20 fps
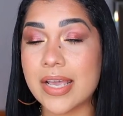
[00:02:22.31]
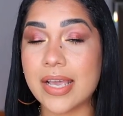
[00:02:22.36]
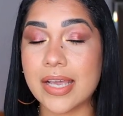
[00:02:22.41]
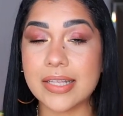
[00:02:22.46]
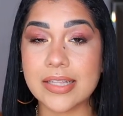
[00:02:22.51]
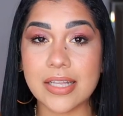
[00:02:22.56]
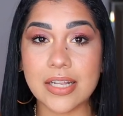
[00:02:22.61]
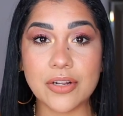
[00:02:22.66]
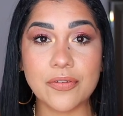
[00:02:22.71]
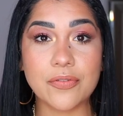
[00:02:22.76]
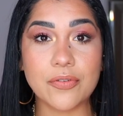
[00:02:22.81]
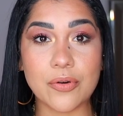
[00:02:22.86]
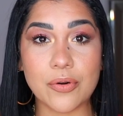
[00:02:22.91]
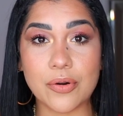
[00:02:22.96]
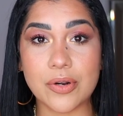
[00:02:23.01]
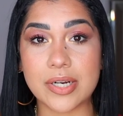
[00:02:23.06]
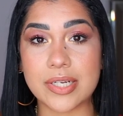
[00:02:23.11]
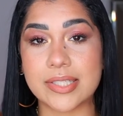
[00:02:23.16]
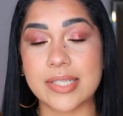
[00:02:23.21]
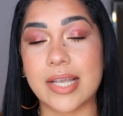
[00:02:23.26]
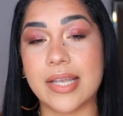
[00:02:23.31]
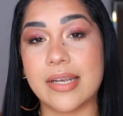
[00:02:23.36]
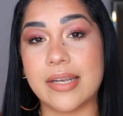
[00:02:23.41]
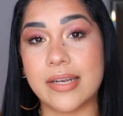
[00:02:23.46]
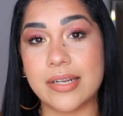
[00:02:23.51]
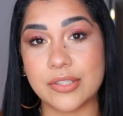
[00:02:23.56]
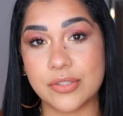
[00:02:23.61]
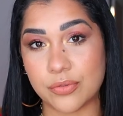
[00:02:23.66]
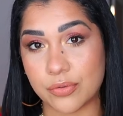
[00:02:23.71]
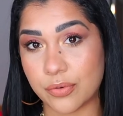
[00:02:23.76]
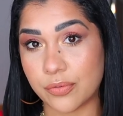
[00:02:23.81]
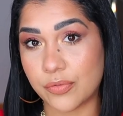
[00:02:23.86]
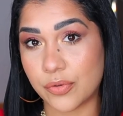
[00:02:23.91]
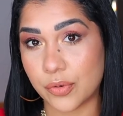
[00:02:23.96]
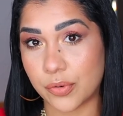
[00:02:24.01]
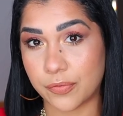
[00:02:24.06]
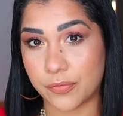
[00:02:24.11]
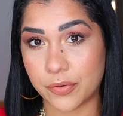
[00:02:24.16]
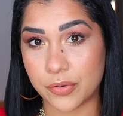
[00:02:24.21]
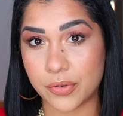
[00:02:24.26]
and that of course I needed to
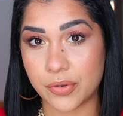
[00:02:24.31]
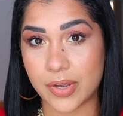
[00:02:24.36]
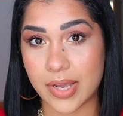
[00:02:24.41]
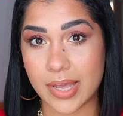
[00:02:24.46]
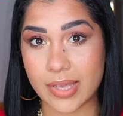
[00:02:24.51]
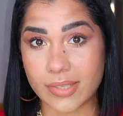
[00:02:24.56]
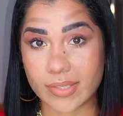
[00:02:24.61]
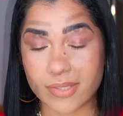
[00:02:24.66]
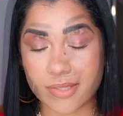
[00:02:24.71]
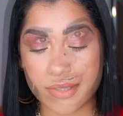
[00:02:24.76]
review it for you guys.